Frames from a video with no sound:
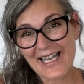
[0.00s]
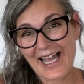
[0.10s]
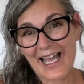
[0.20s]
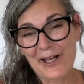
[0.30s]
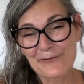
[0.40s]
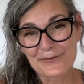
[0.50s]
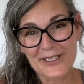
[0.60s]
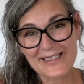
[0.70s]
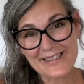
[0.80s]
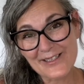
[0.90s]
have
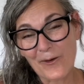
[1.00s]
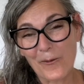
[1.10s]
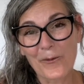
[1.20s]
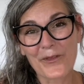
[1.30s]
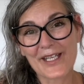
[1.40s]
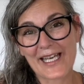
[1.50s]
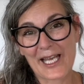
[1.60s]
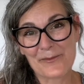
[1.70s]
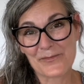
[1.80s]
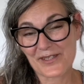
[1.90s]
written all the
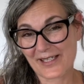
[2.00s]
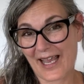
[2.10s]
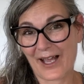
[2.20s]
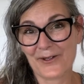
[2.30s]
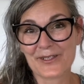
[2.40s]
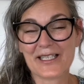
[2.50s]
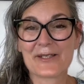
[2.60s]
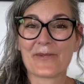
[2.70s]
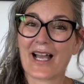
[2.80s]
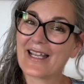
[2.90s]
names down
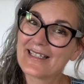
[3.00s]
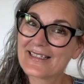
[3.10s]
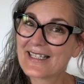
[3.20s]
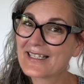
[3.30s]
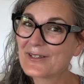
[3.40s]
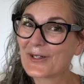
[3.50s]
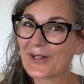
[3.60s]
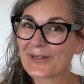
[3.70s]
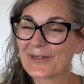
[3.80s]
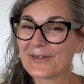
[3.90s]
in my knitting
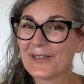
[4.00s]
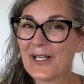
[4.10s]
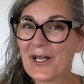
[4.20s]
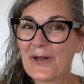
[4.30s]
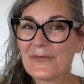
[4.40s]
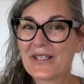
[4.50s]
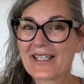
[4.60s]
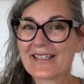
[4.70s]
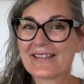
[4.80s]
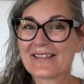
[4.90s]
journal
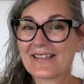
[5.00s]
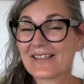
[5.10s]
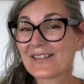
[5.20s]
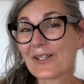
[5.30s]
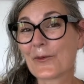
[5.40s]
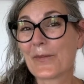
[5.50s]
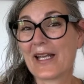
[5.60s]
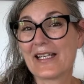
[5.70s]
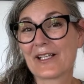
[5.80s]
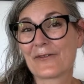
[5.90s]
because so
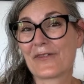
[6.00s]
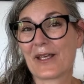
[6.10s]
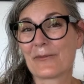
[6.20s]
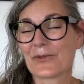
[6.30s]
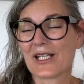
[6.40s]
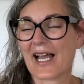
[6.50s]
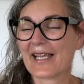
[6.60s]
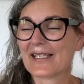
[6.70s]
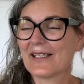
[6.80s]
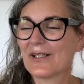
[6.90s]
many of them were
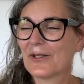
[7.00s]
like